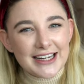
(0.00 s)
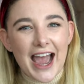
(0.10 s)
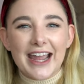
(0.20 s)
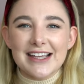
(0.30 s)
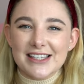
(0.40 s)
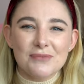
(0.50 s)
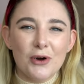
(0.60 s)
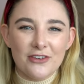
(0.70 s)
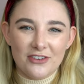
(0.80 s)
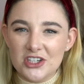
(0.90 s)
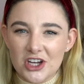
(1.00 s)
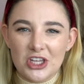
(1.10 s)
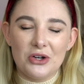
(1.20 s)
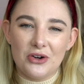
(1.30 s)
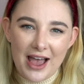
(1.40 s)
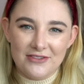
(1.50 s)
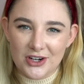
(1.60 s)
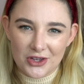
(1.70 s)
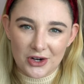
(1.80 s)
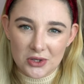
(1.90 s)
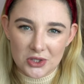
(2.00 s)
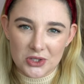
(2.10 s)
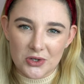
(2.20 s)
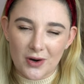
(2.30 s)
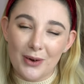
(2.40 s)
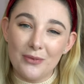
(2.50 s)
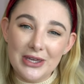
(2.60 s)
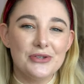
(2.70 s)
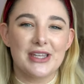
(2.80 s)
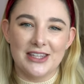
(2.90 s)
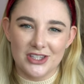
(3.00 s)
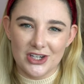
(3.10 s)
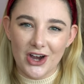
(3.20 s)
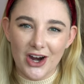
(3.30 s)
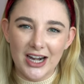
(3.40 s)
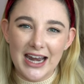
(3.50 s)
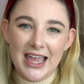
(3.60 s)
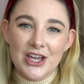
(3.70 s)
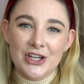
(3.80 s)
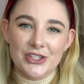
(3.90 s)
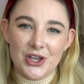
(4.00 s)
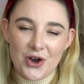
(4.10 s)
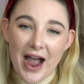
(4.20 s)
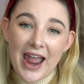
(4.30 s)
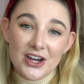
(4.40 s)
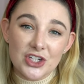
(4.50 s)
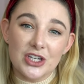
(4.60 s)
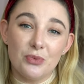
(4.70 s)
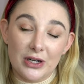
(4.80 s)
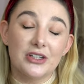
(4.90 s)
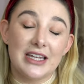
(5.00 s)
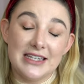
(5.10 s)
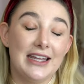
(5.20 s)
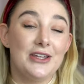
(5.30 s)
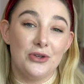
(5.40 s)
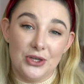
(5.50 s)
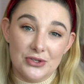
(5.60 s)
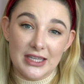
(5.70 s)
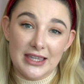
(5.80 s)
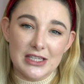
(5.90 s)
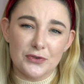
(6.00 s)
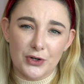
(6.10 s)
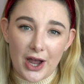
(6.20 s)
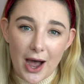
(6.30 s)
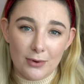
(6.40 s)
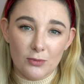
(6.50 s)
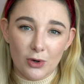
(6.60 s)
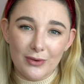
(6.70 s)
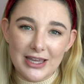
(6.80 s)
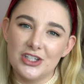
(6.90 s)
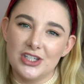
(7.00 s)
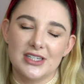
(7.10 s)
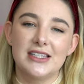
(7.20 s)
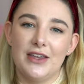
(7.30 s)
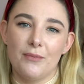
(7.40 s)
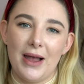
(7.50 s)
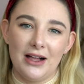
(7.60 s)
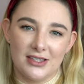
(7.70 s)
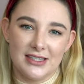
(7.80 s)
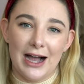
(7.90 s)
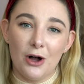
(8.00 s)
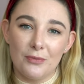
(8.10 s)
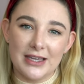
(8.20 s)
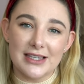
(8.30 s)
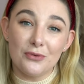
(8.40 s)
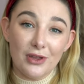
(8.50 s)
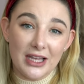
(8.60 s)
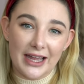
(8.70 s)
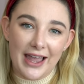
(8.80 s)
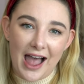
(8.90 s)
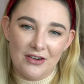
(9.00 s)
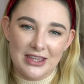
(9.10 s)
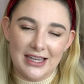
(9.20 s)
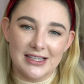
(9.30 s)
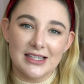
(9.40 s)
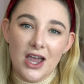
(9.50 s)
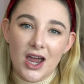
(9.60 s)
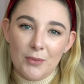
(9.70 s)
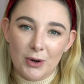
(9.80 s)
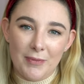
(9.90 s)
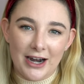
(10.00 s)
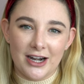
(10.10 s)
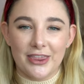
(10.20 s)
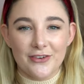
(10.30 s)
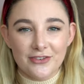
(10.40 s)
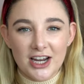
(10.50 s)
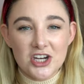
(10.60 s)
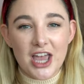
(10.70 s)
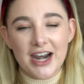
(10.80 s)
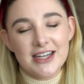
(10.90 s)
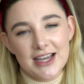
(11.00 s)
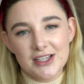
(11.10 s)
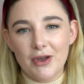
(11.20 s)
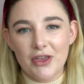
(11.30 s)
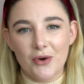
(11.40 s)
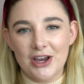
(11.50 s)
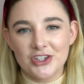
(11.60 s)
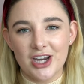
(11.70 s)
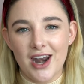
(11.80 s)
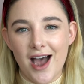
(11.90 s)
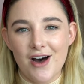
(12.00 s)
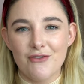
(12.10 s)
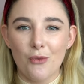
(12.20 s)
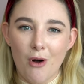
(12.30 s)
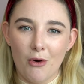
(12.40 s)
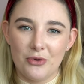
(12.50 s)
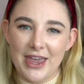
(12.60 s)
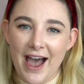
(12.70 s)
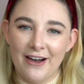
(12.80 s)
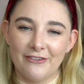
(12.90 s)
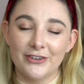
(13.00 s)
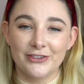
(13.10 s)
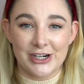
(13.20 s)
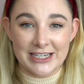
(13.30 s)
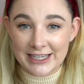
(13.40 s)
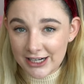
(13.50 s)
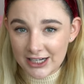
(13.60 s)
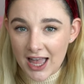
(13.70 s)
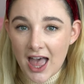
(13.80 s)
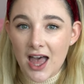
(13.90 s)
I guess it's more efficient. You don't have to go to the grocery store, but we use Instacart. So I actually will continue using these for a couple more weeks just to see if it balances out because I really like having these prepared in the fridge and it takes away the question of what will we have for dinner.